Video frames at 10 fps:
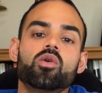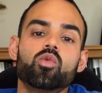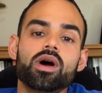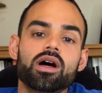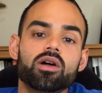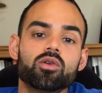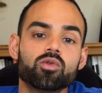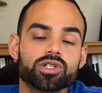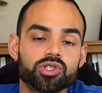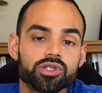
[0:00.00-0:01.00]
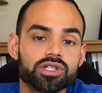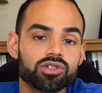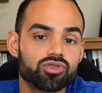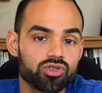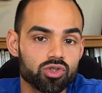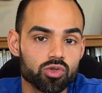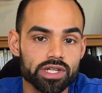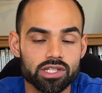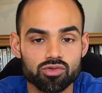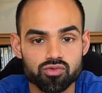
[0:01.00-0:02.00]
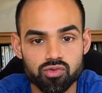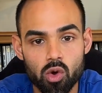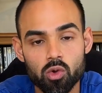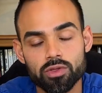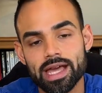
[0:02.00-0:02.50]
Well, what you can do is roll